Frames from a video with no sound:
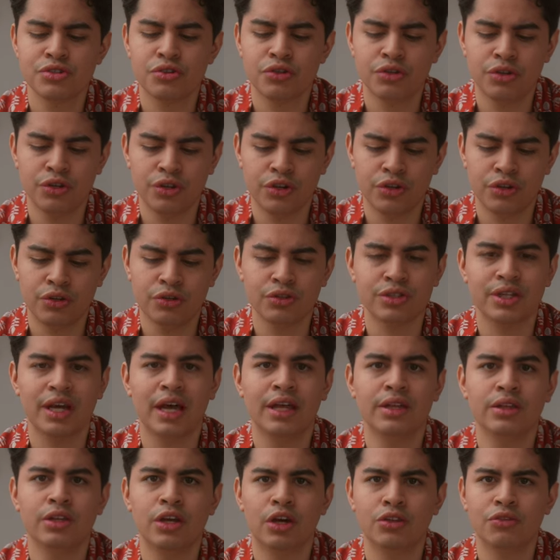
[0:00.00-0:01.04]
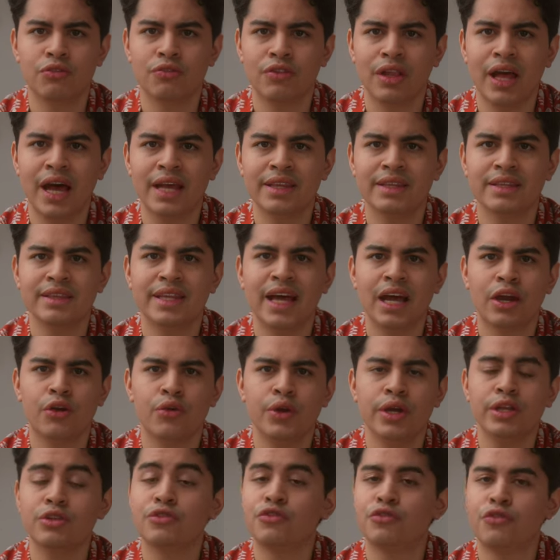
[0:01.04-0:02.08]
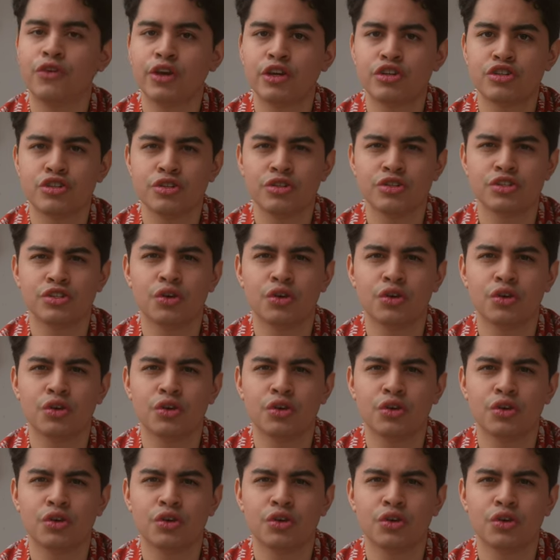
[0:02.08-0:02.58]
they're knurled and not flat, that creates friction